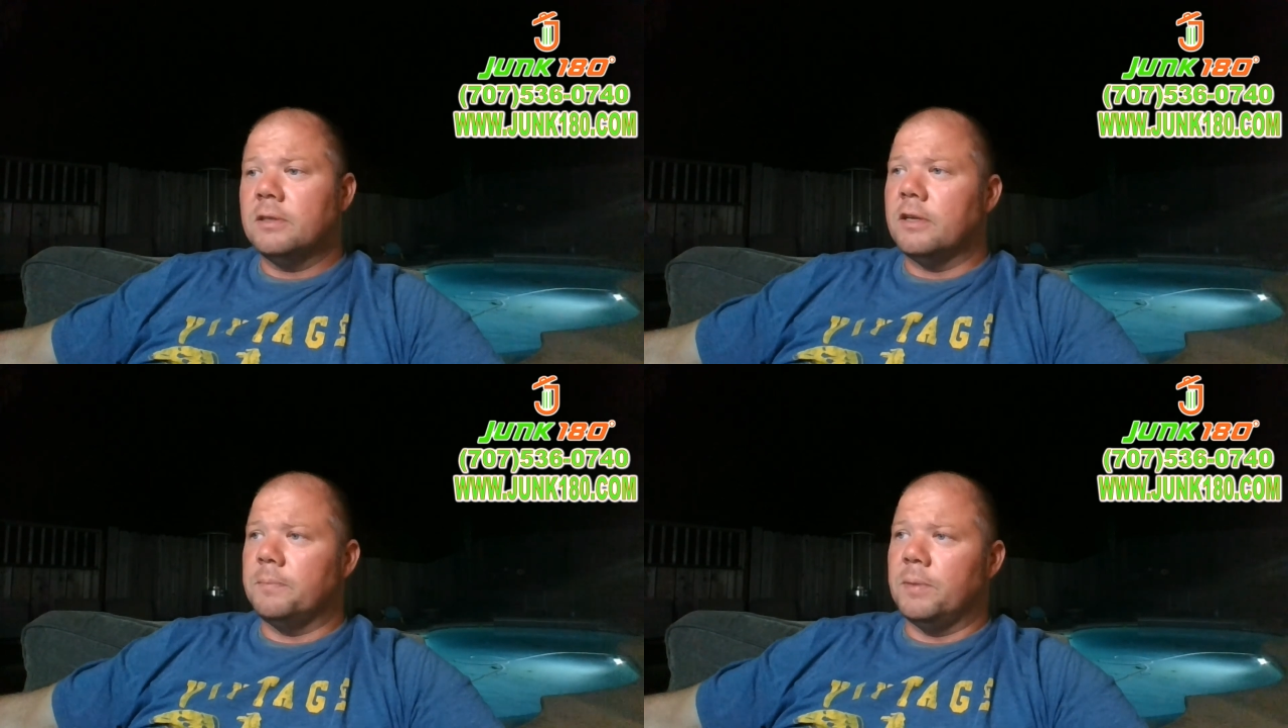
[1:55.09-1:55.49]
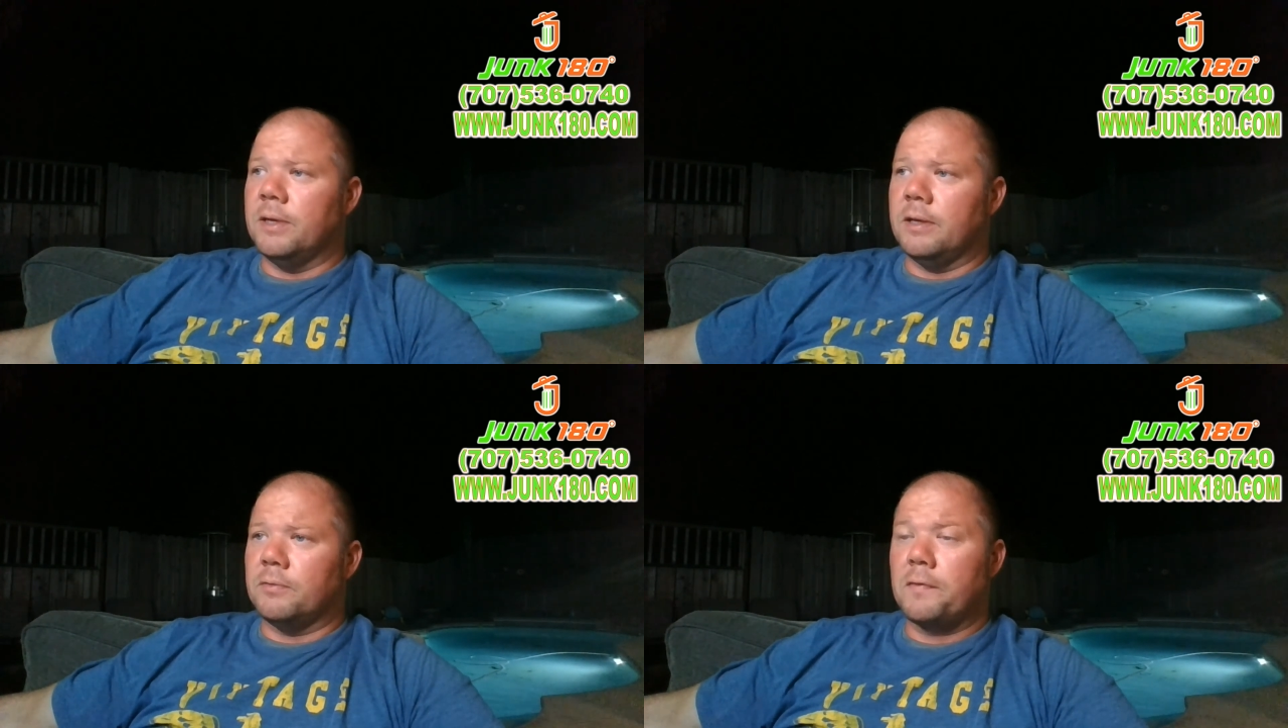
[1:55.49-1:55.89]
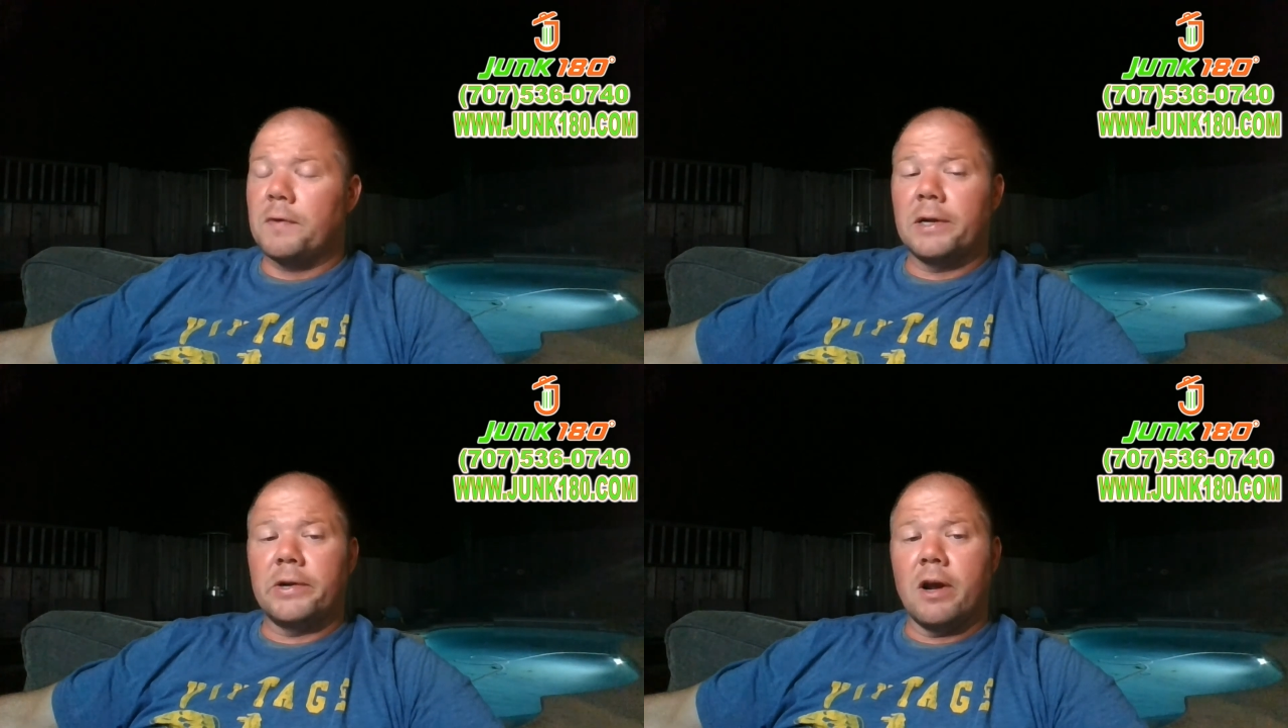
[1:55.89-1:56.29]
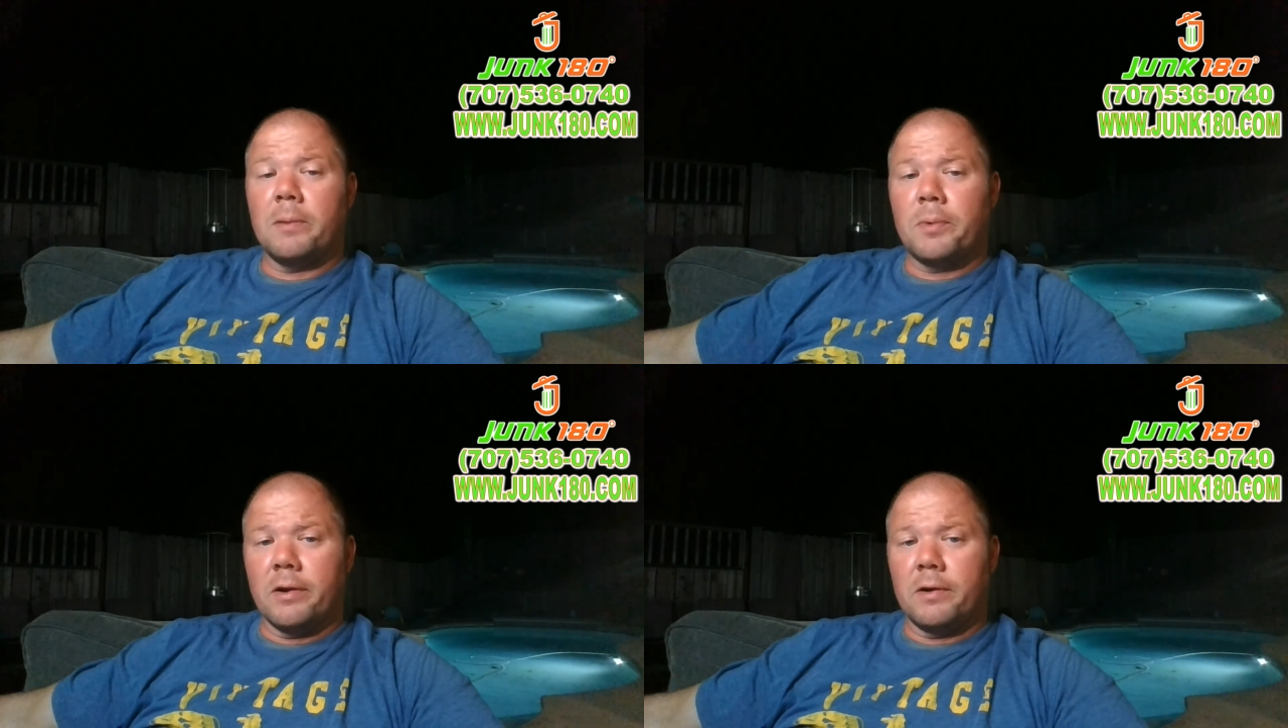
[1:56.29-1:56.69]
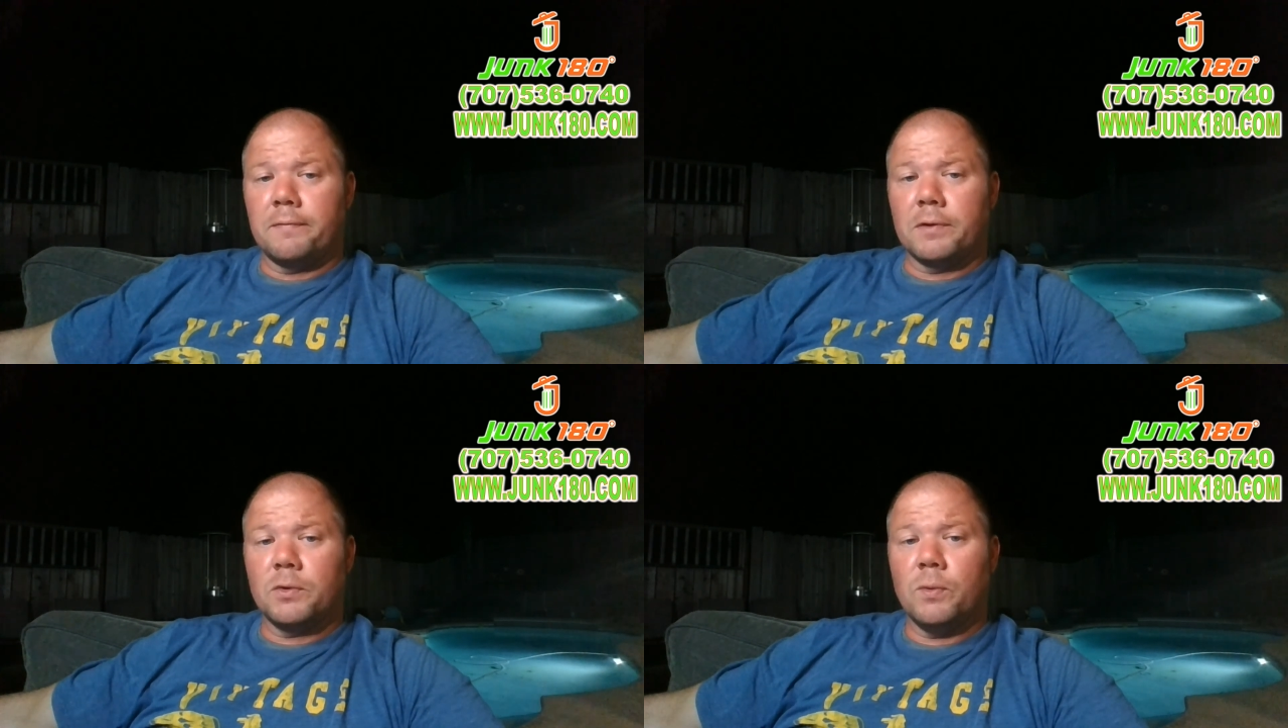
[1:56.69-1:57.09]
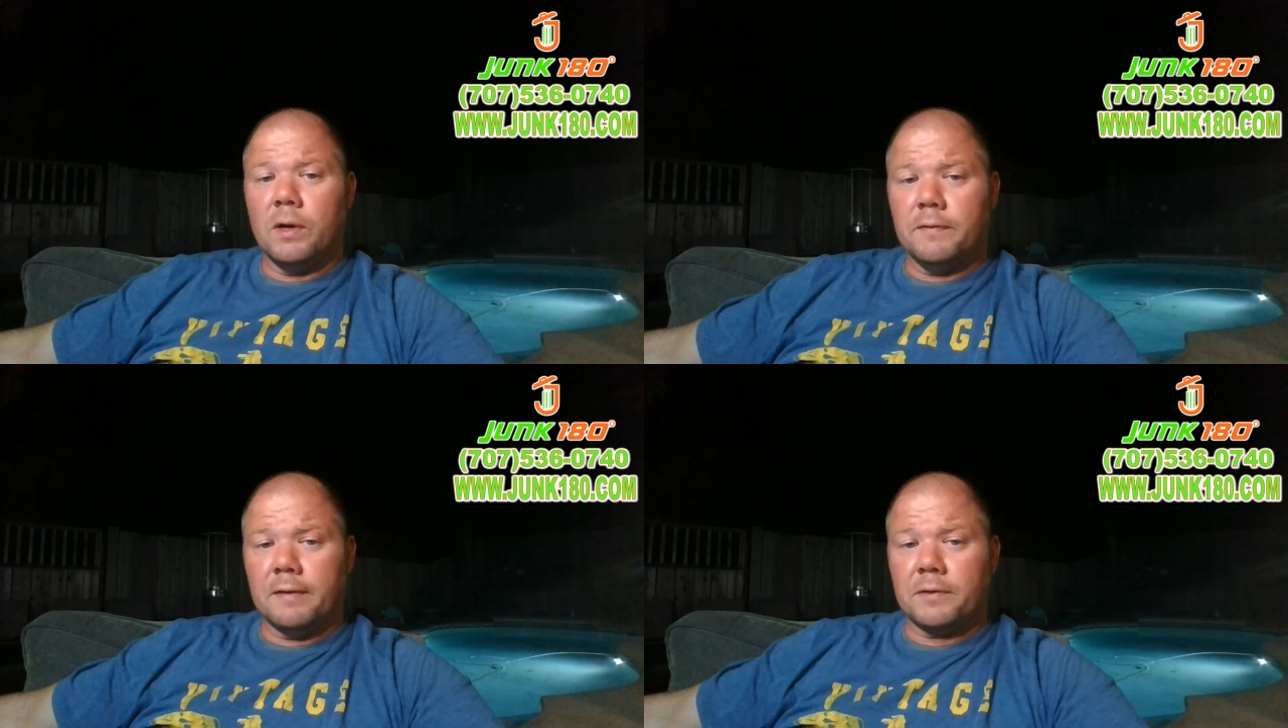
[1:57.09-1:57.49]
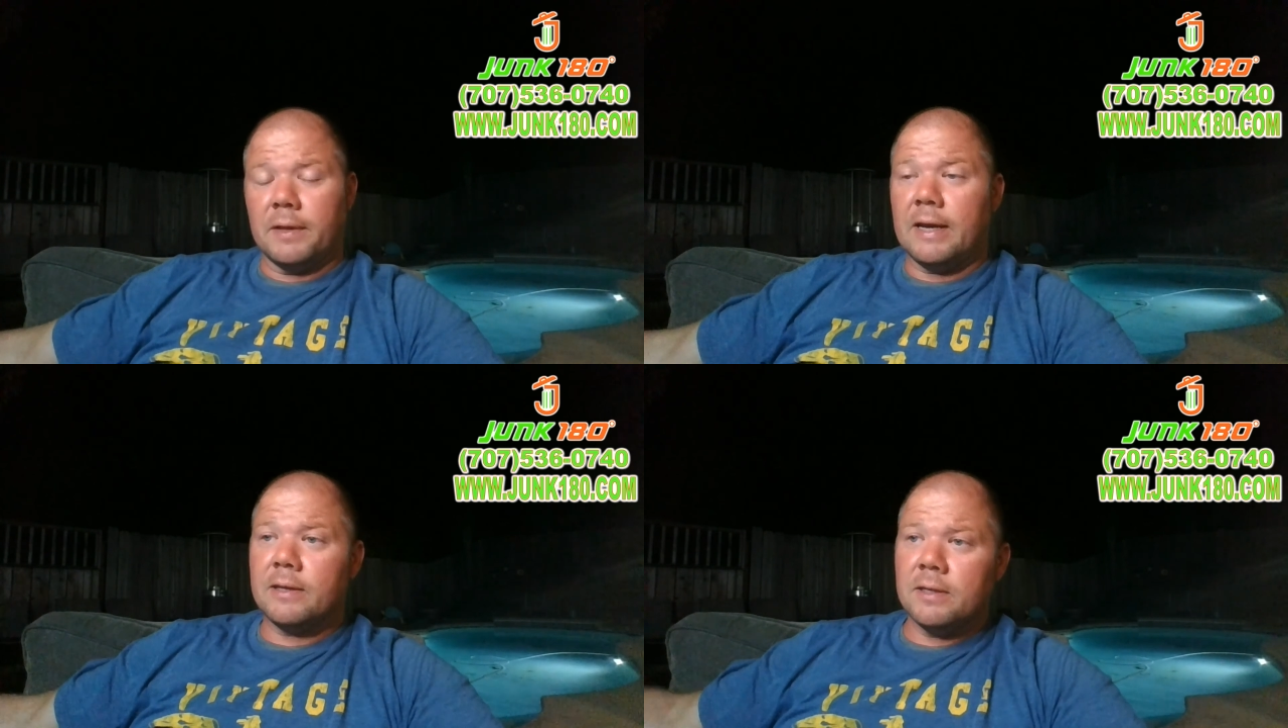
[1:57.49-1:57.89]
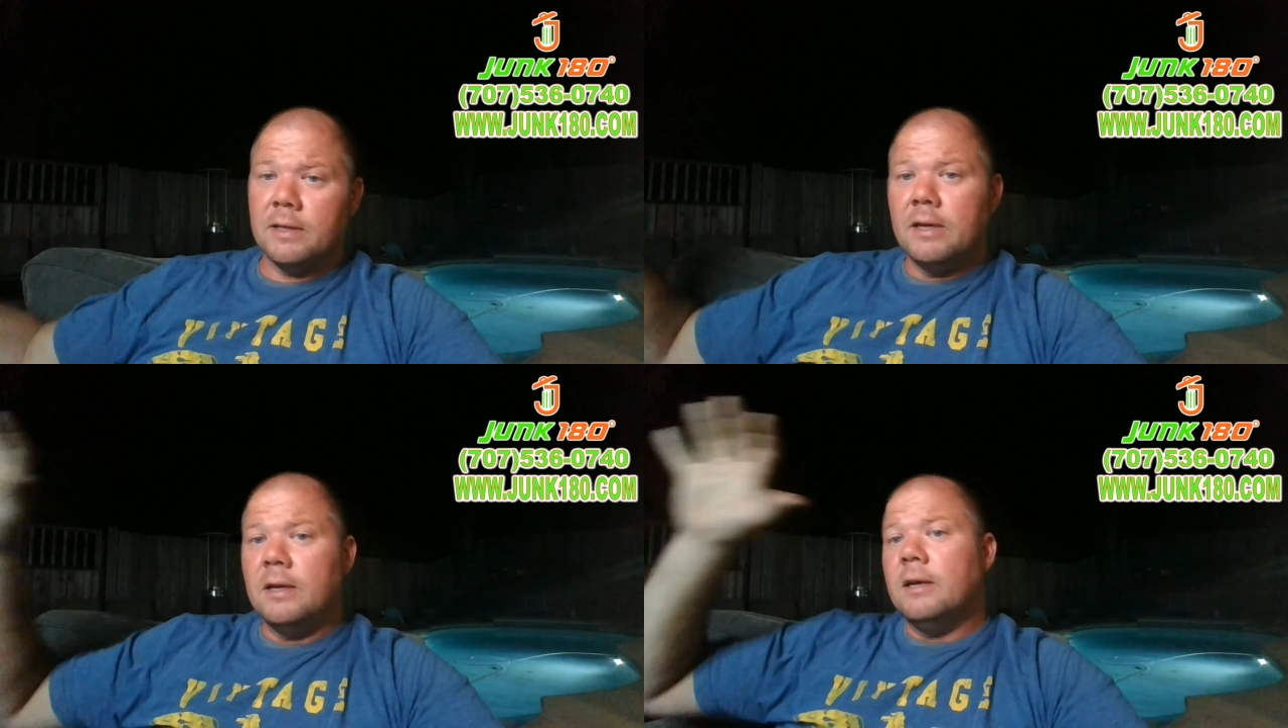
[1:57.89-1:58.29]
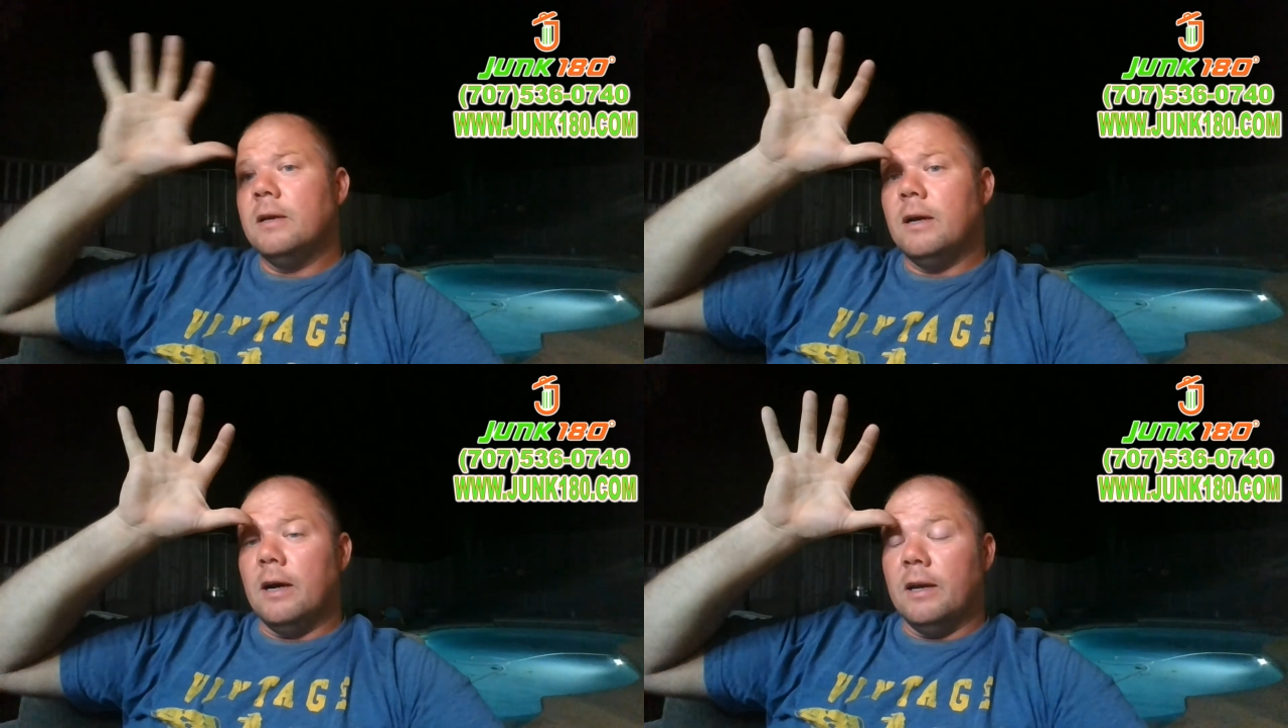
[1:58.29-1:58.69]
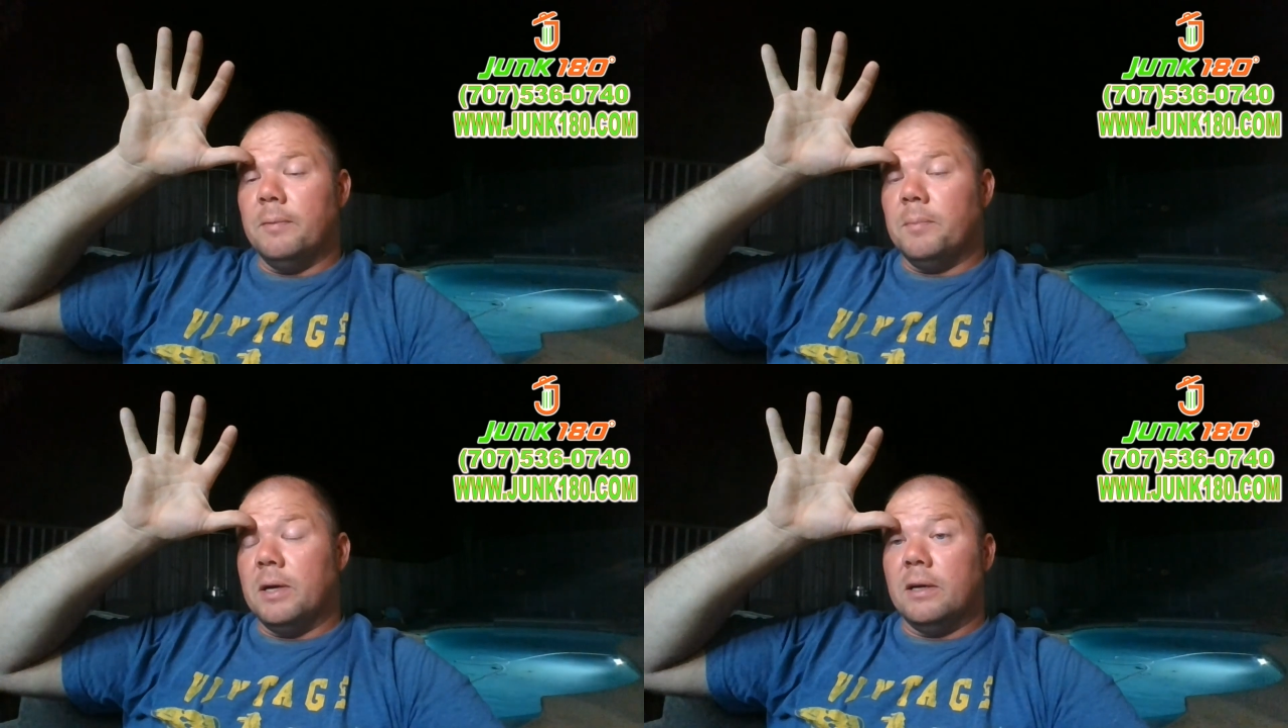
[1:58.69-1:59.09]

I've been a refinery operator for 12 after that. I am